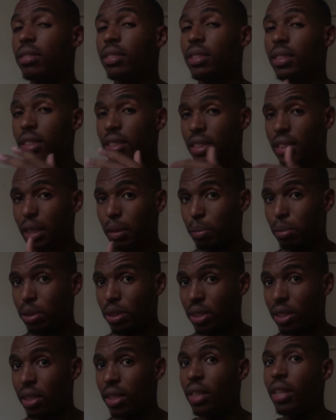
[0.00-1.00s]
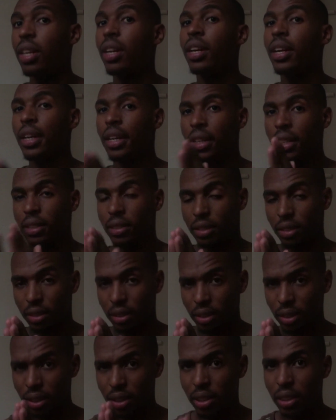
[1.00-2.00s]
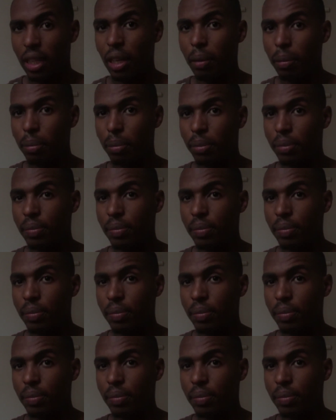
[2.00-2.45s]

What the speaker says: deception. Sharp.